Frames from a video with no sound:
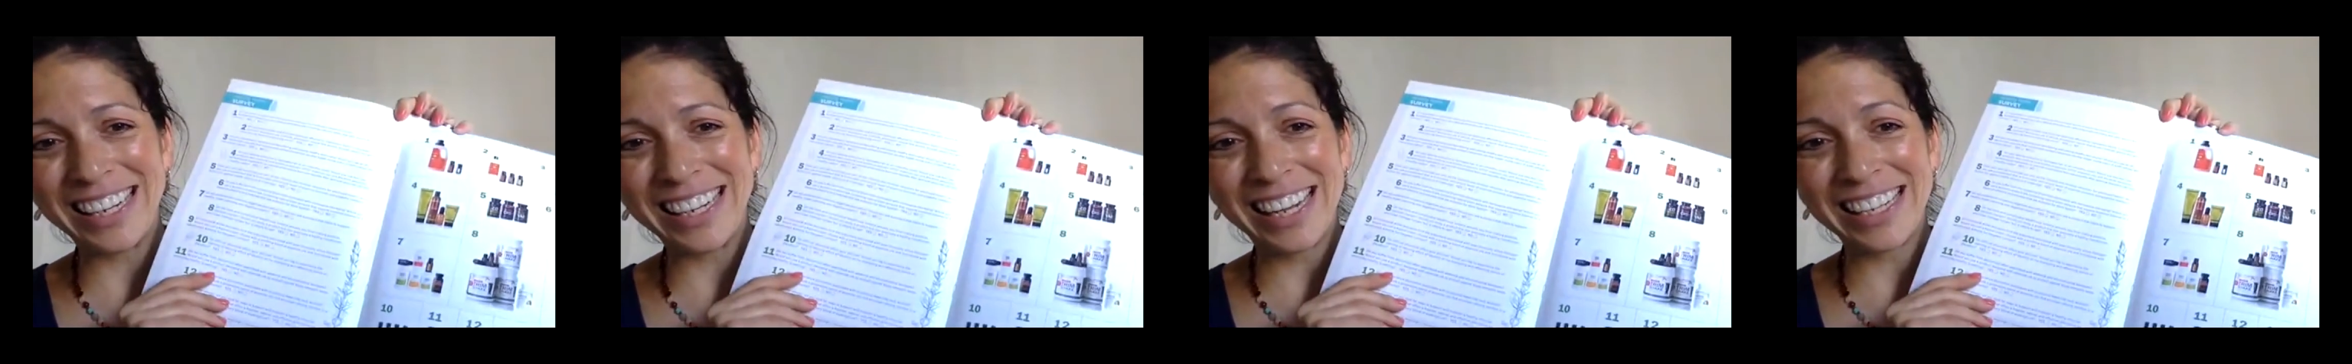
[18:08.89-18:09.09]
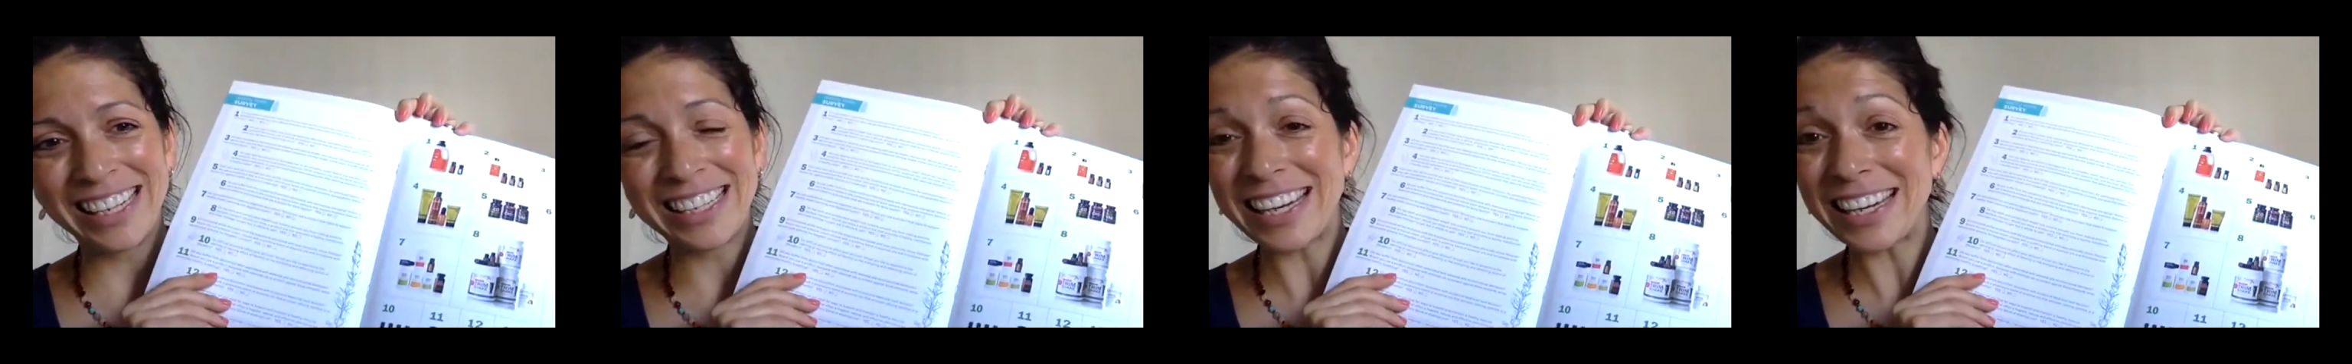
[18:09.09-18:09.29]

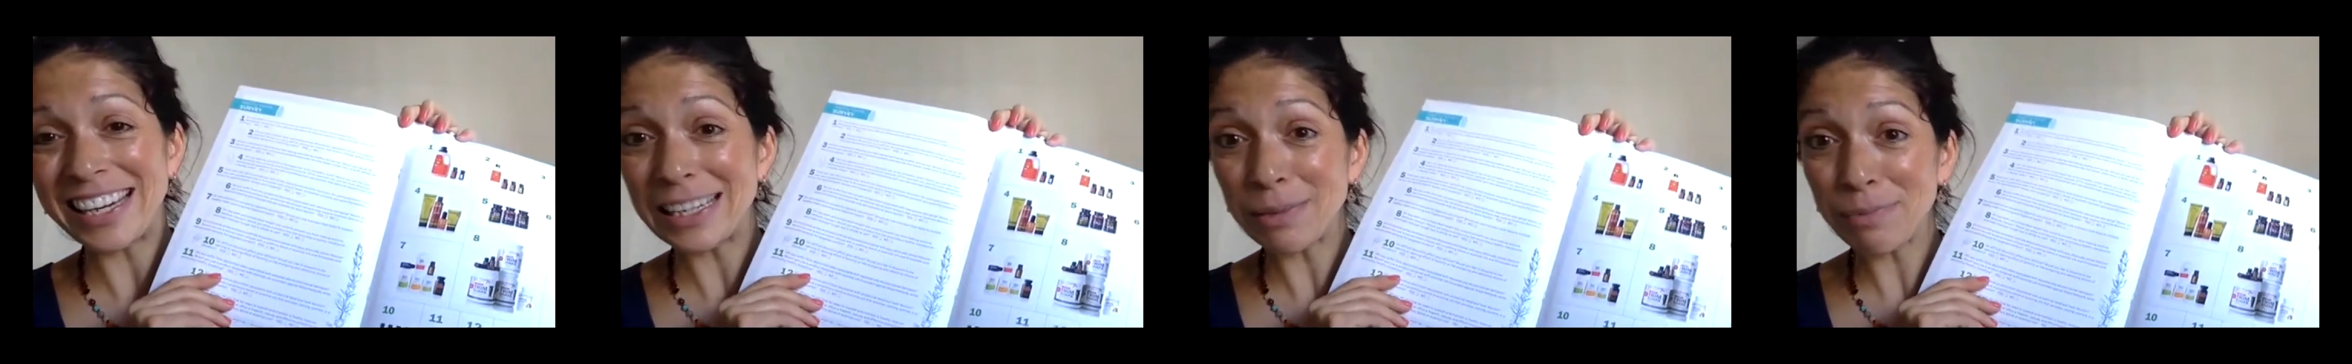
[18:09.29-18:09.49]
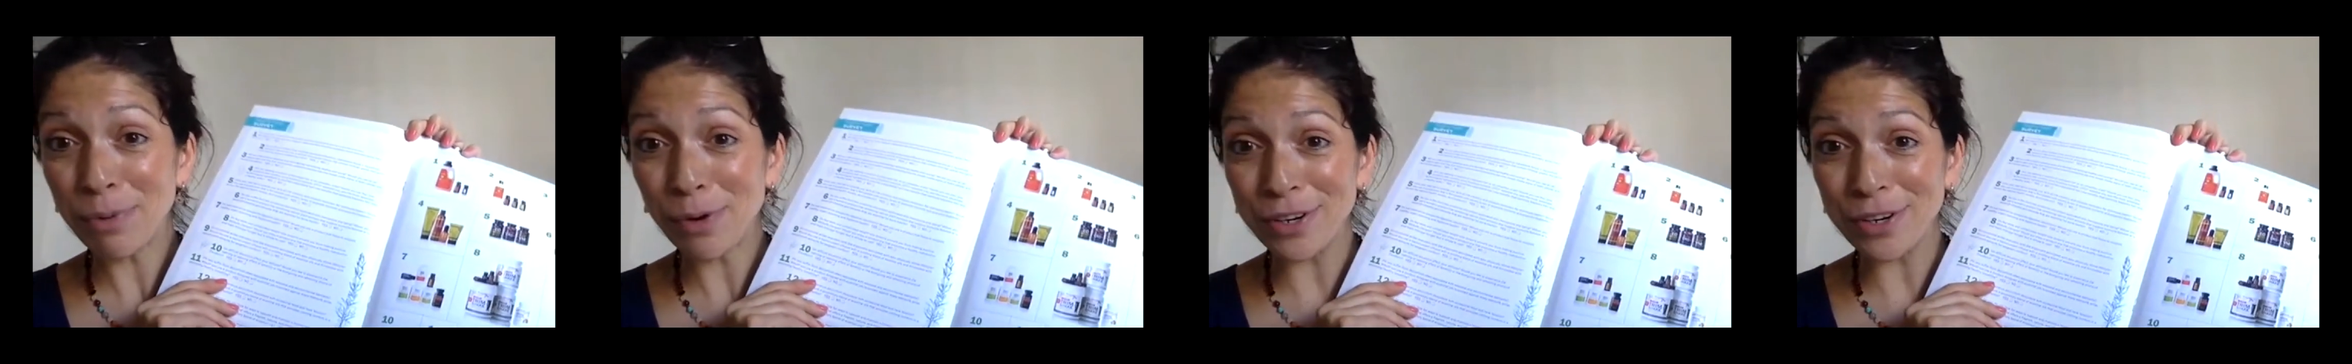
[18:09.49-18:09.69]
is a
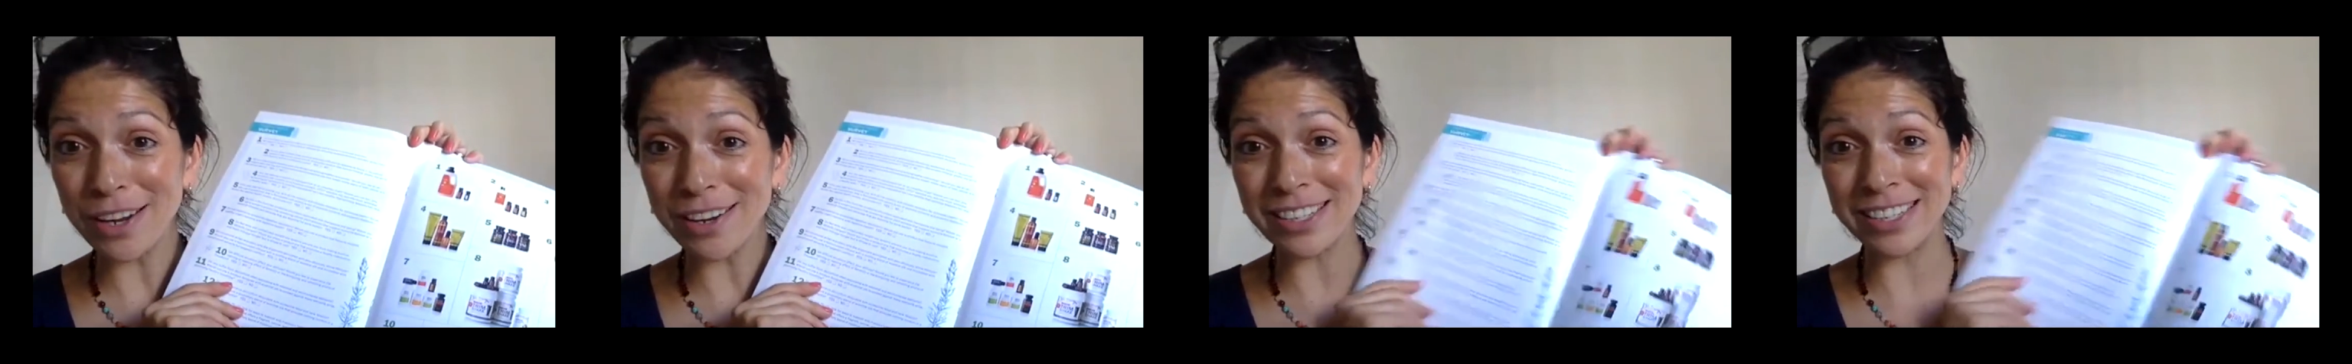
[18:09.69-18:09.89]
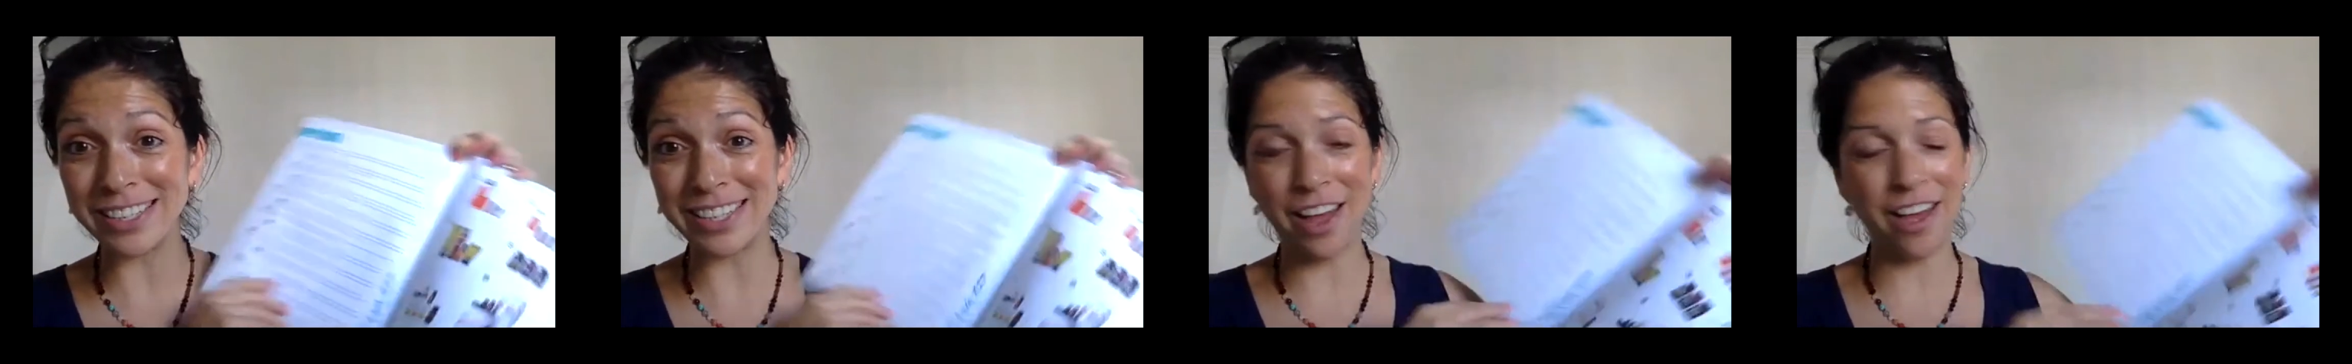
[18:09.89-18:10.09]
little
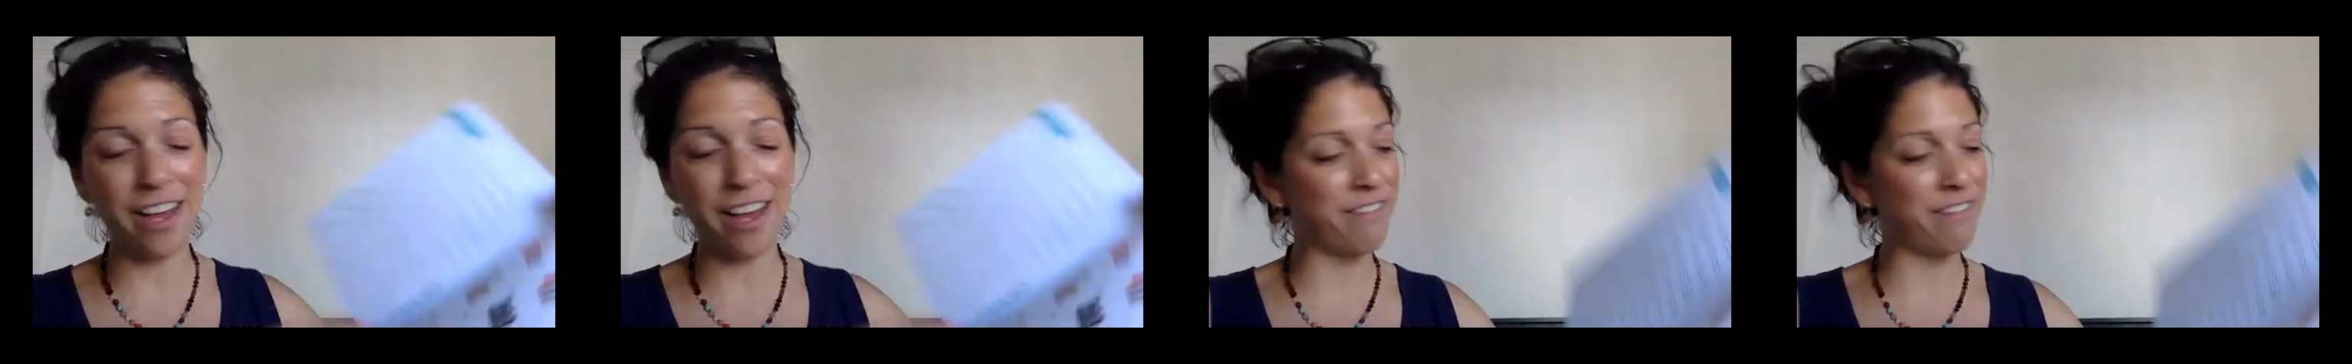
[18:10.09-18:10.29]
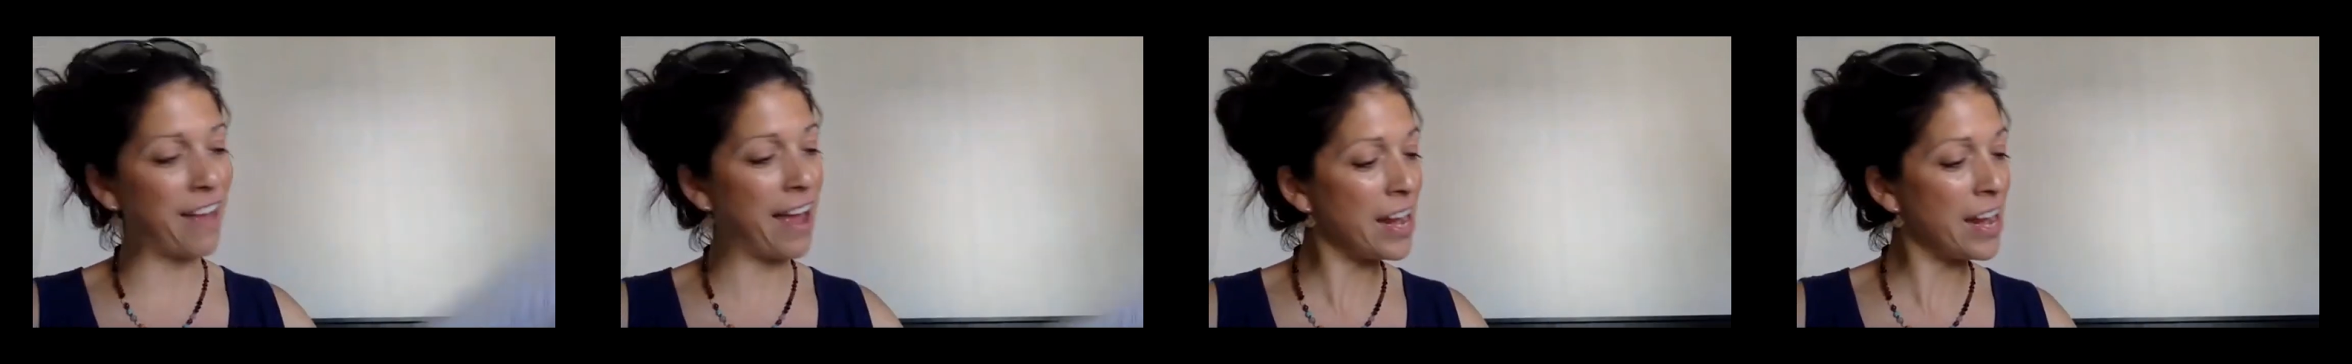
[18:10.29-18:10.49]
product
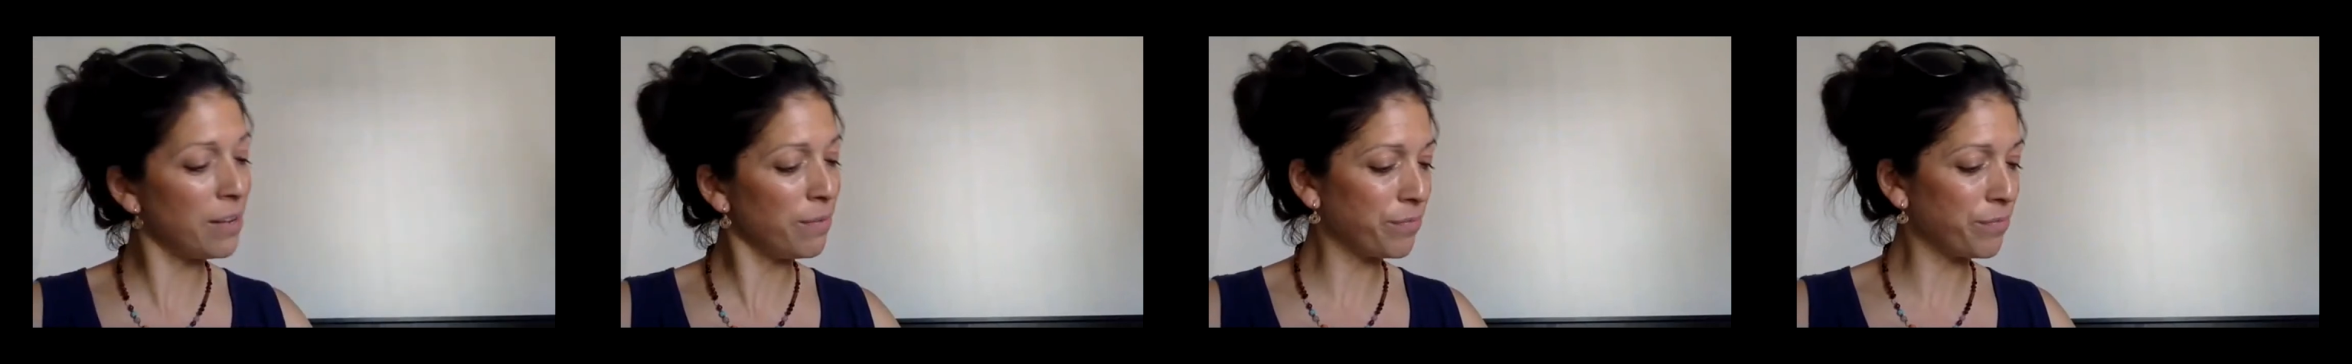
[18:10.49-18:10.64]
survey.